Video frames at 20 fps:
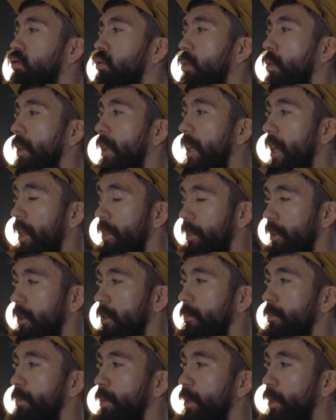we're at the
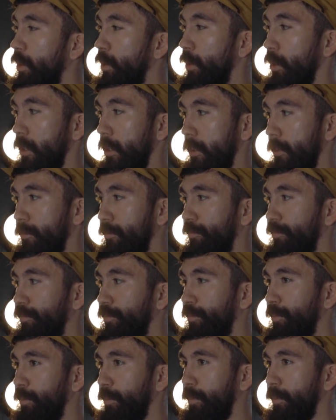computer.
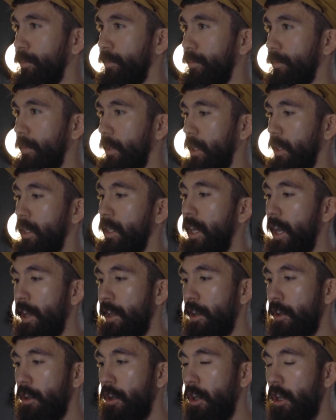Got
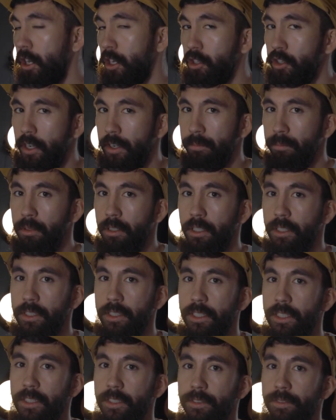our hard drive
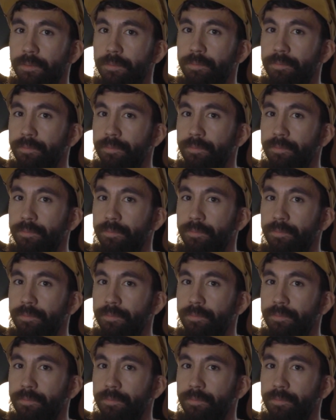plugged in.